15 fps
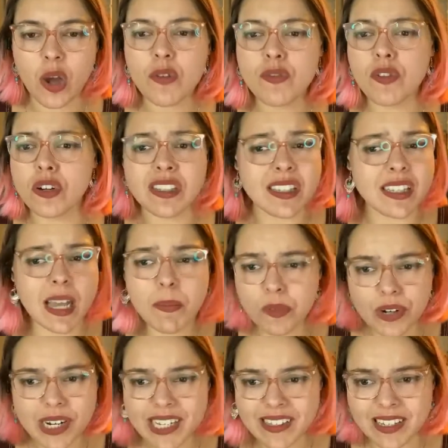For some
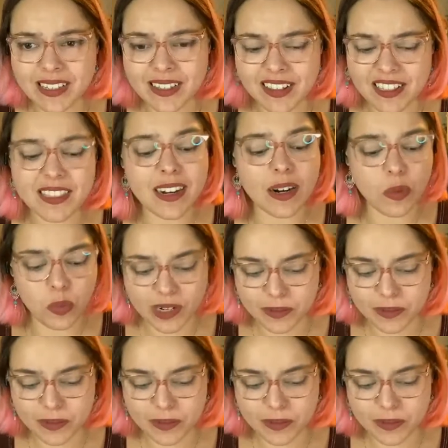reason, there were mint